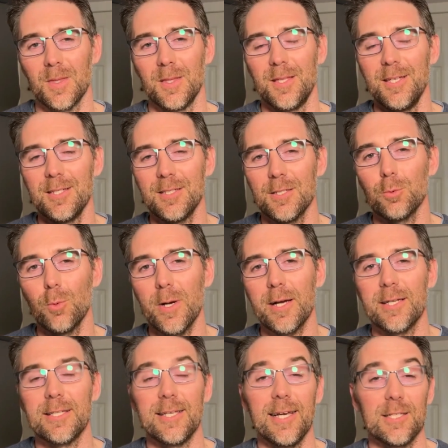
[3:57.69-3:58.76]
This is where
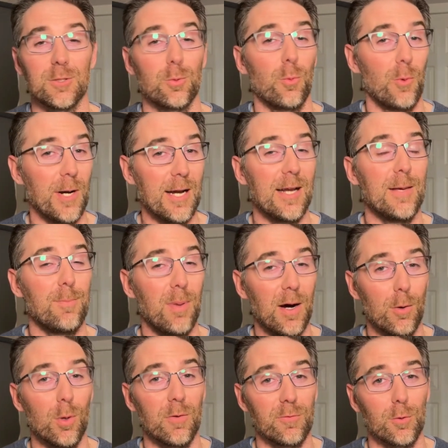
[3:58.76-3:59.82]
it gets really
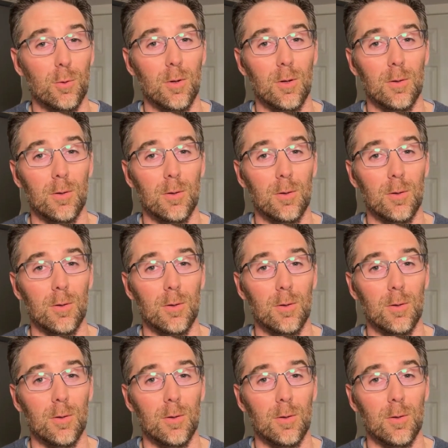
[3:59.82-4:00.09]
powerful.